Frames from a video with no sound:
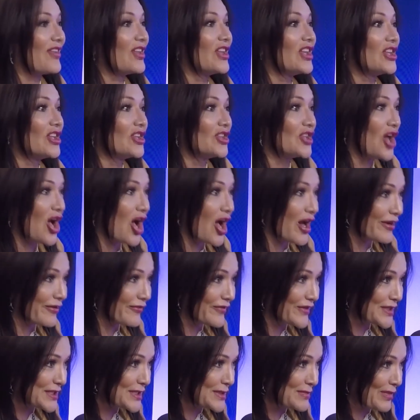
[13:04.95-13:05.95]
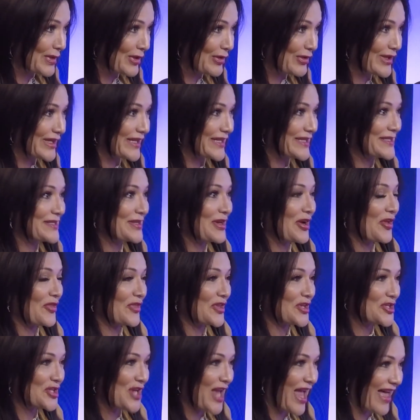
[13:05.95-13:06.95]
a lot of experience on
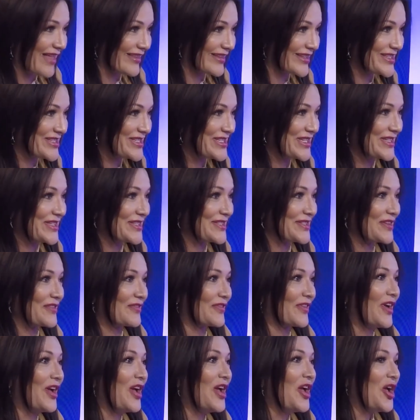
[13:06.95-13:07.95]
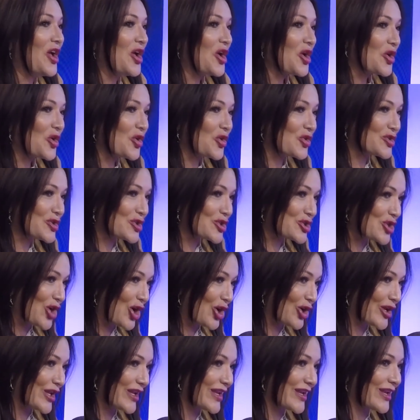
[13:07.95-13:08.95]
the challenges of
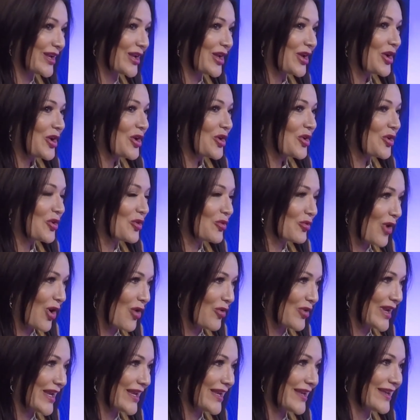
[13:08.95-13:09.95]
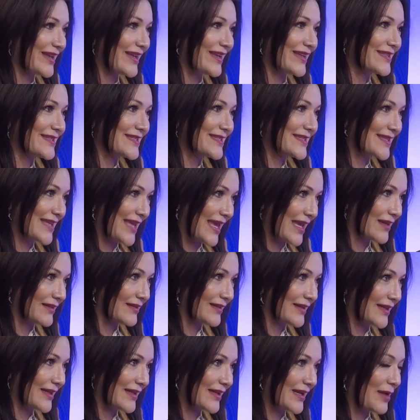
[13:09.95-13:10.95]
starting, growing, and
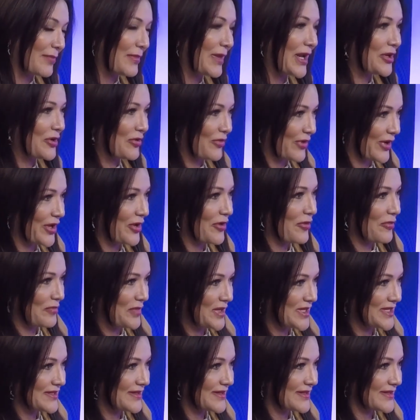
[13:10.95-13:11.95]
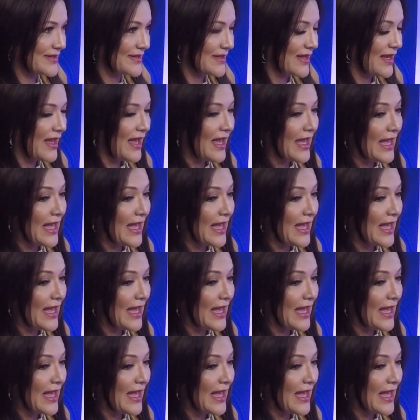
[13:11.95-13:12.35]
scaling a minority-owned business.